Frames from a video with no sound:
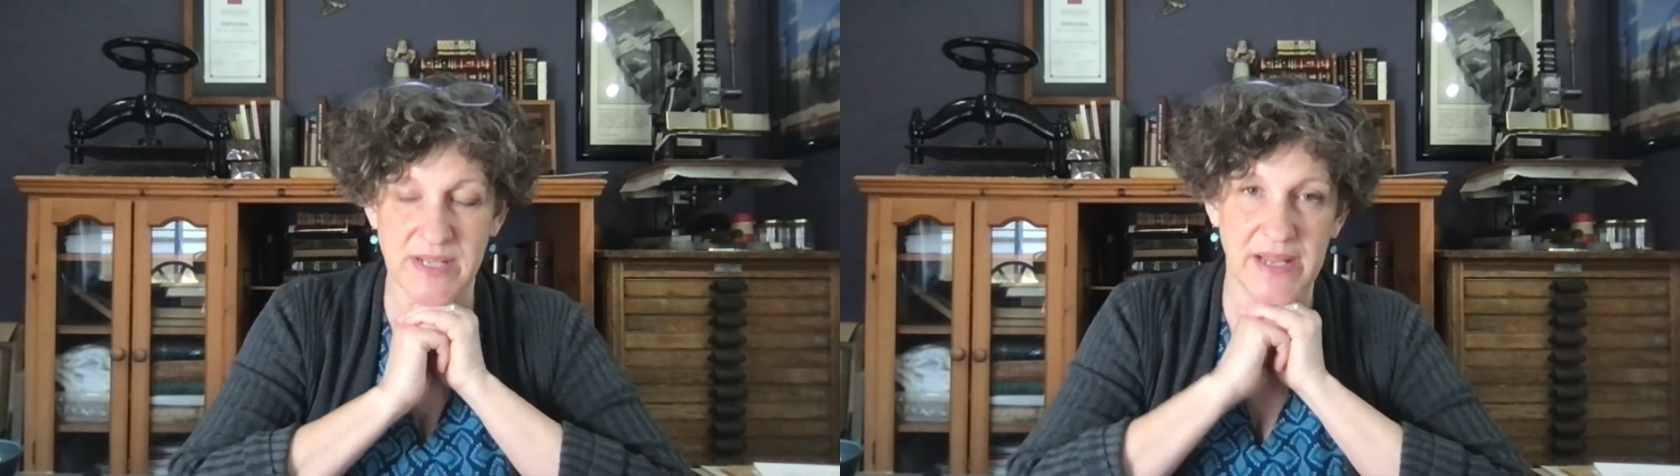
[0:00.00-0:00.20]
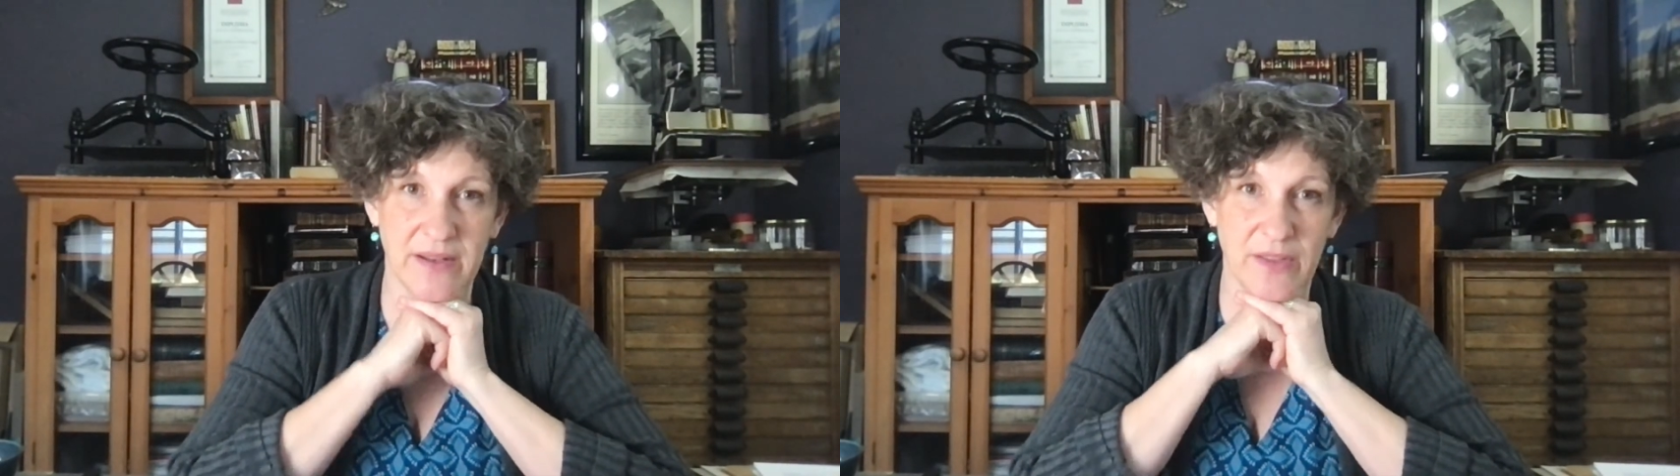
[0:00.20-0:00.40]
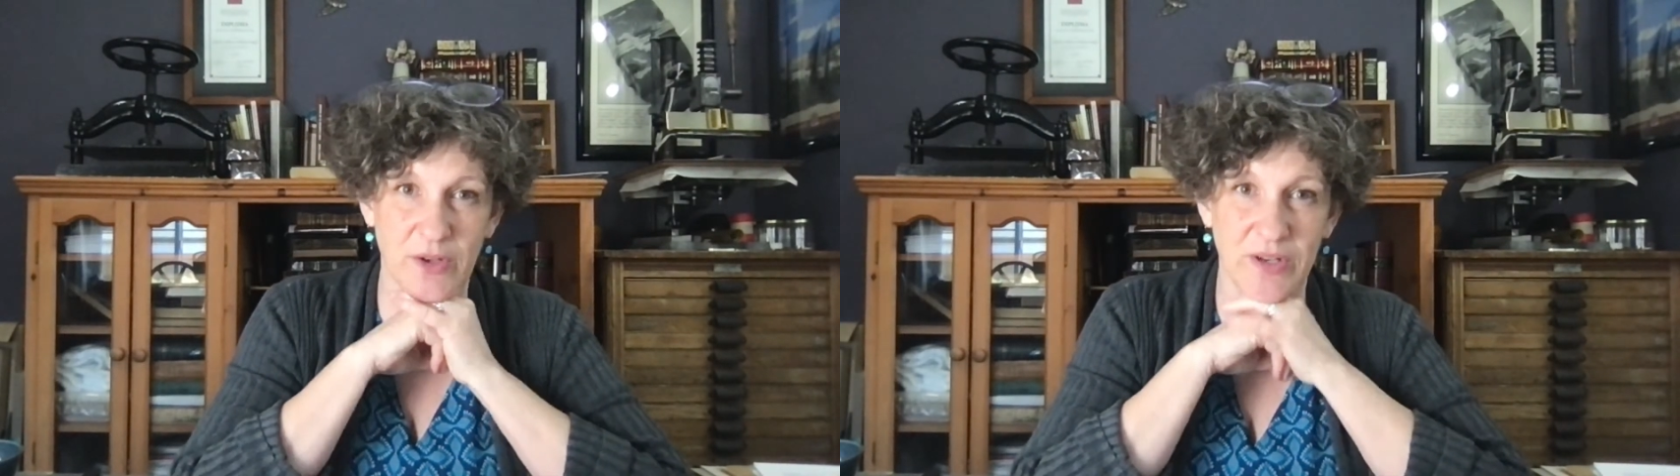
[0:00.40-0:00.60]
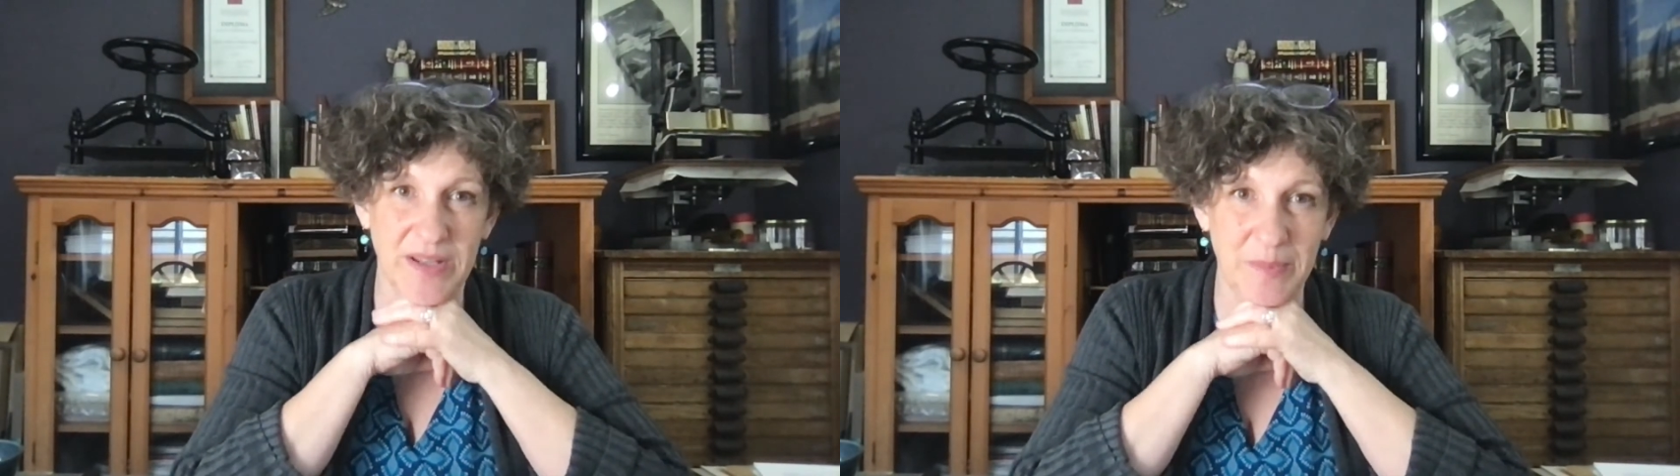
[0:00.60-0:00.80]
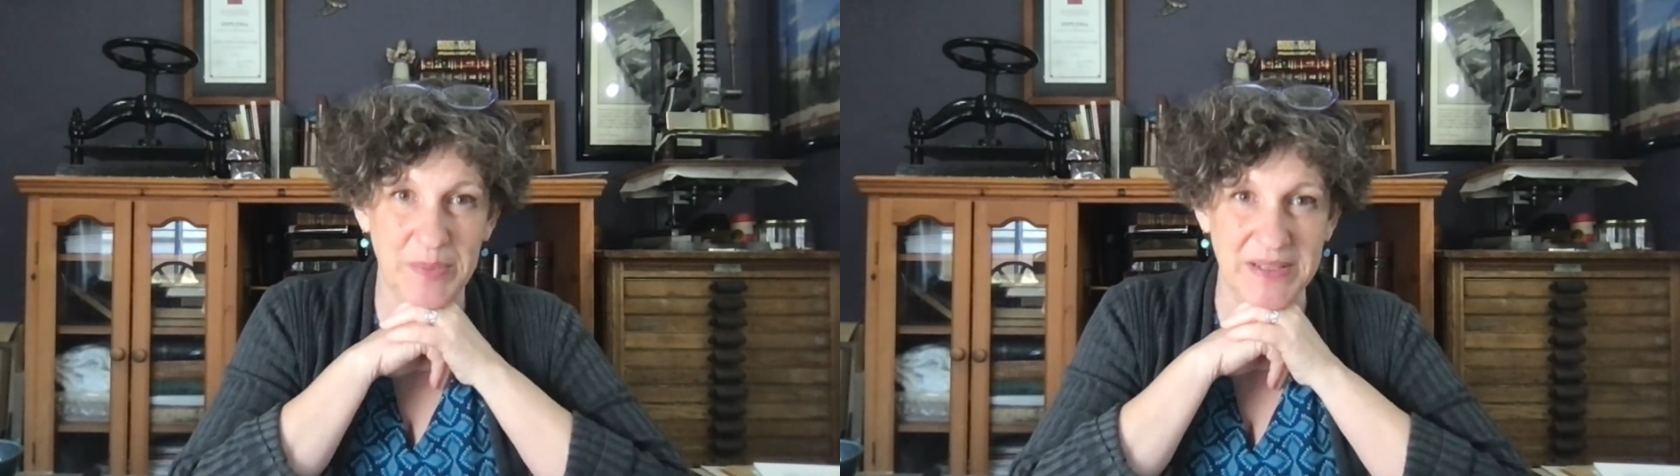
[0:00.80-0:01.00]

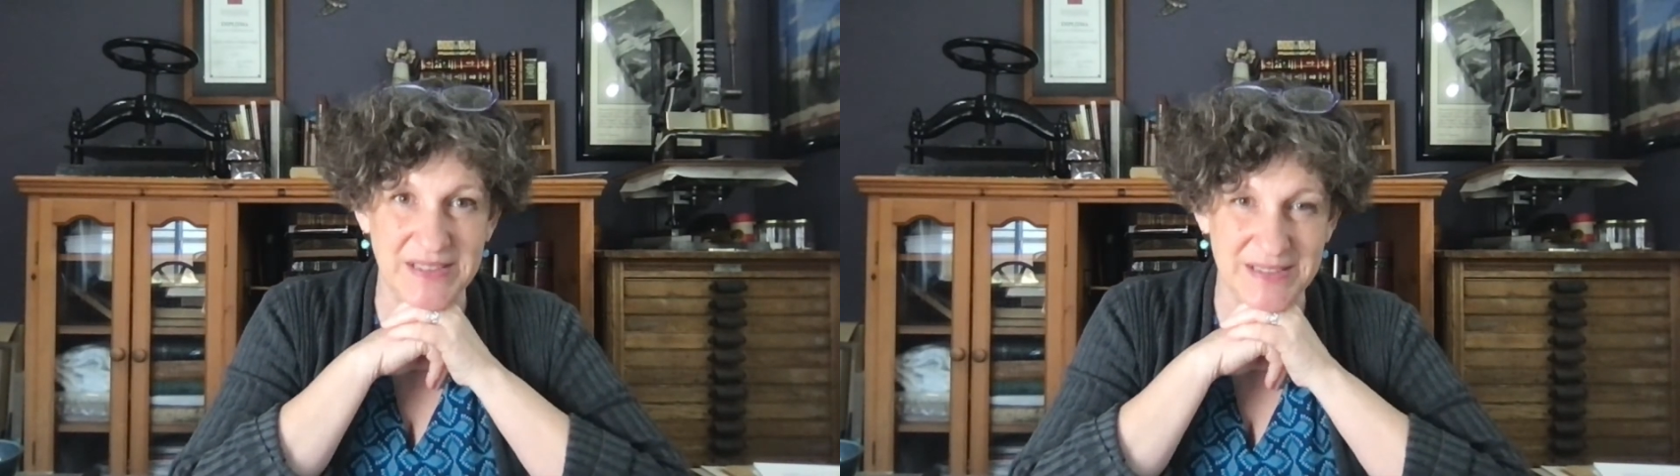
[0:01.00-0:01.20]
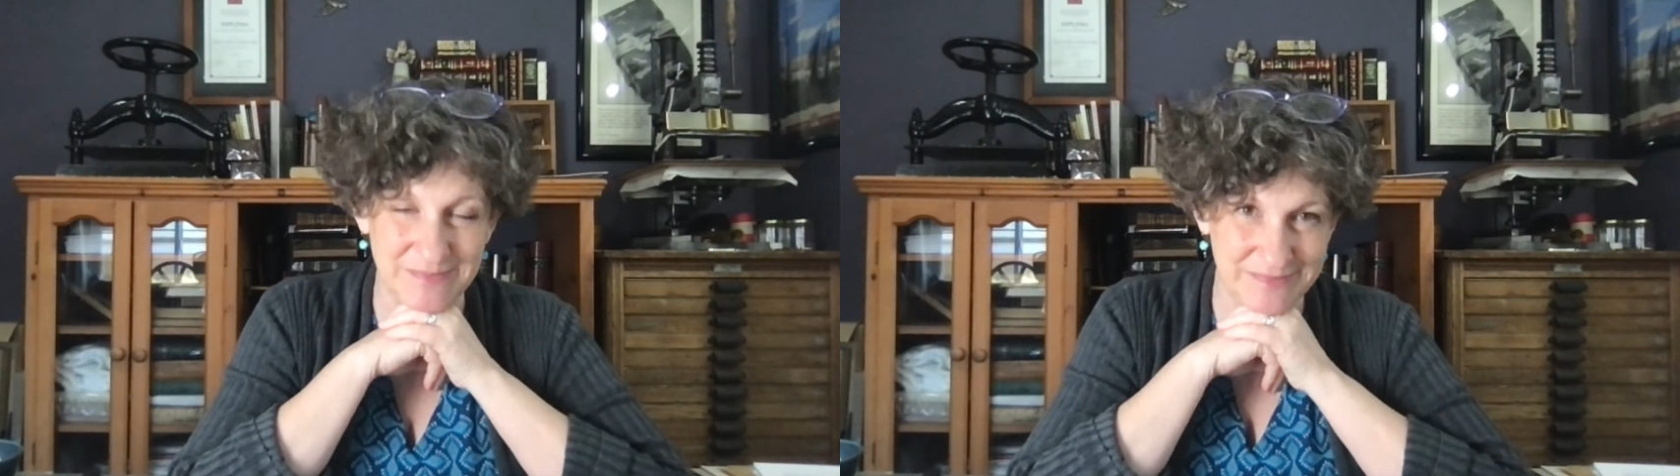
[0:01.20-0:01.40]
10:30, but,